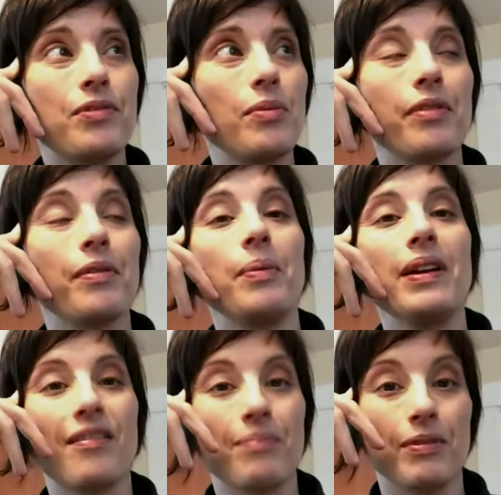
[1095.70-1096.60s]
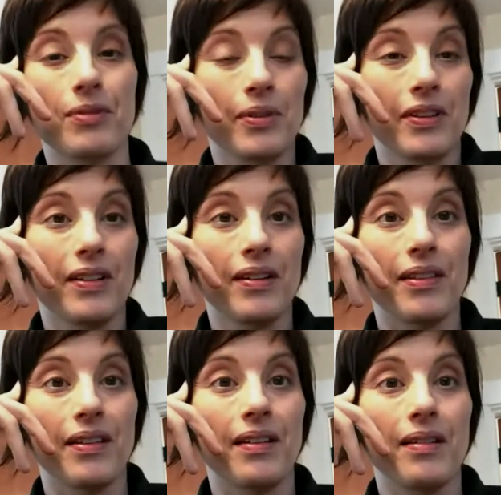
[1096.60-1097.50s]
2 or 3 weeks before
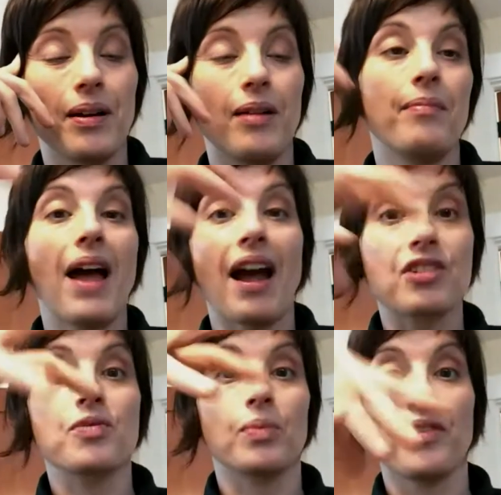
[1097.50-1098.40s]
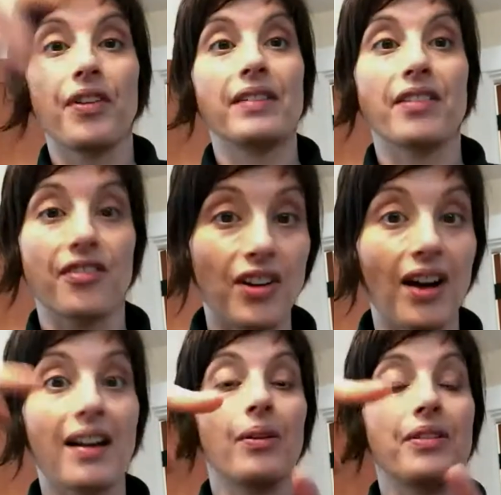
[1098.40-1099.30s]
the actual scientists
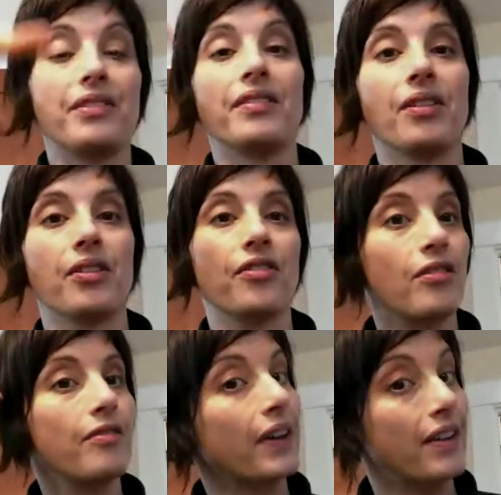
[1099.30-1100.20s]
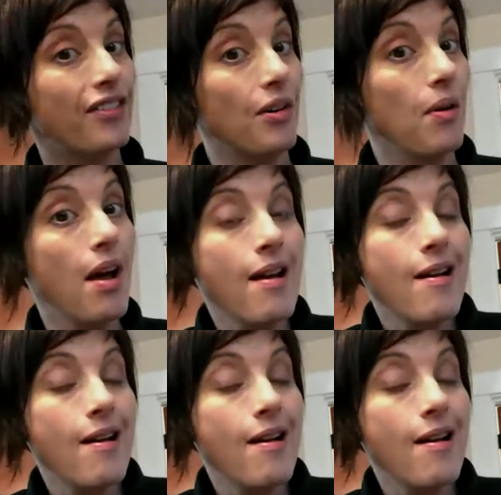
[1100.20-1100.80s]
got out and did their survey. So